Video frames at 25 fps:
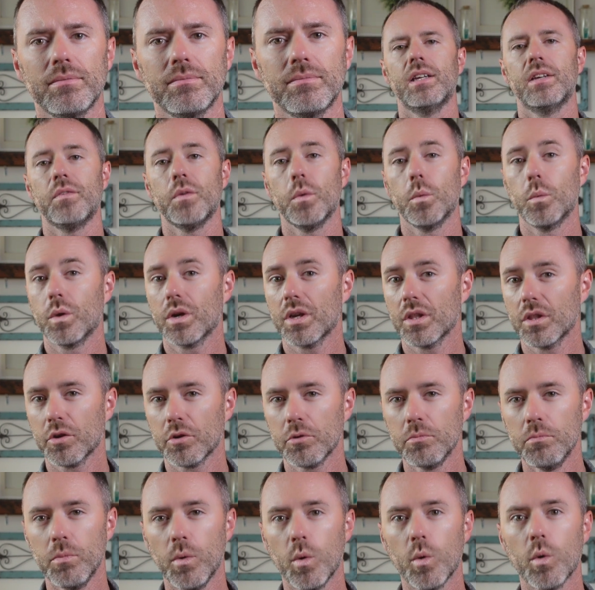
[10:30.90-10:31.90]
If you want to
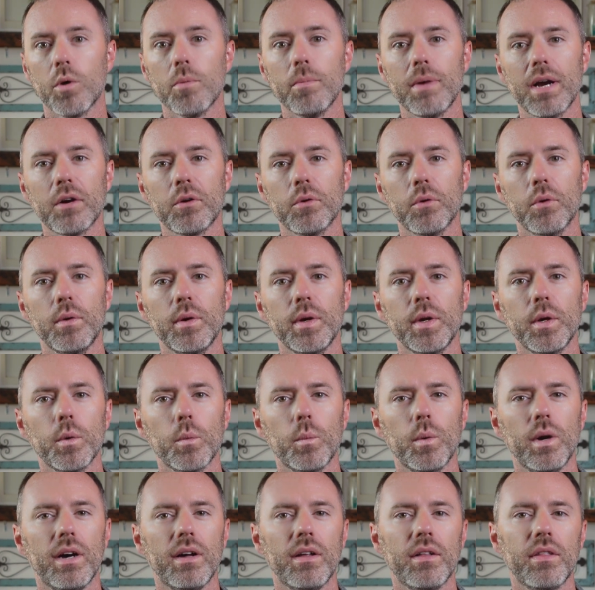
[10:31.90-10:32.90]
learn more about growing your
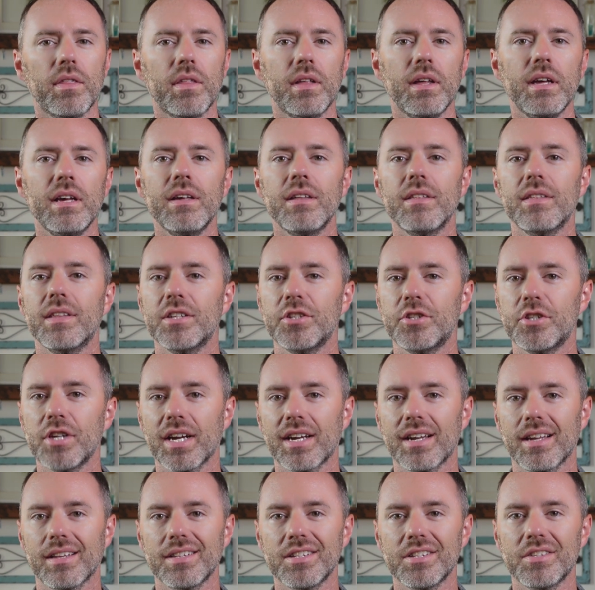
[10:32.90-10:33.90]
wealth, then
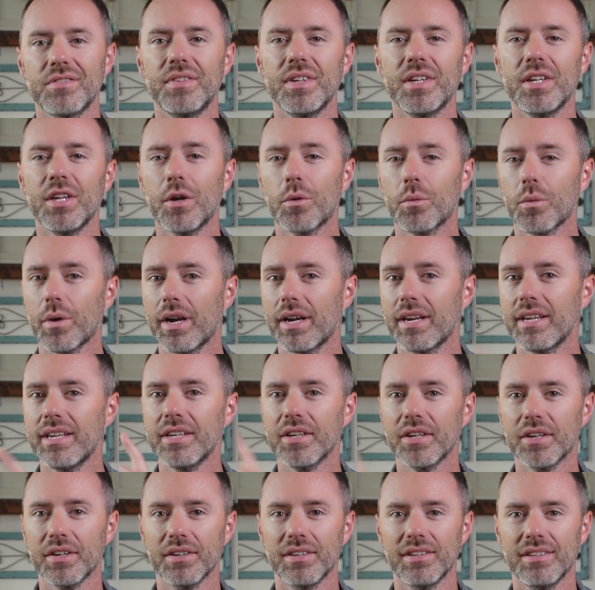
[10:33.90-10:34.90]
check out this video right
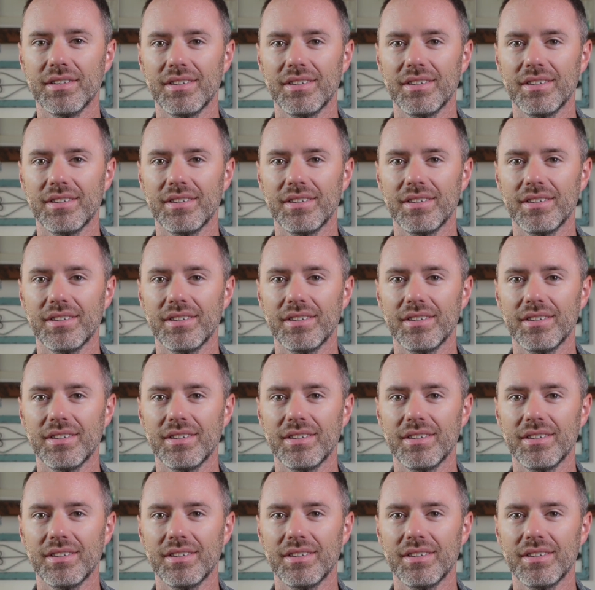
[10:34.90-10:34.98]
here.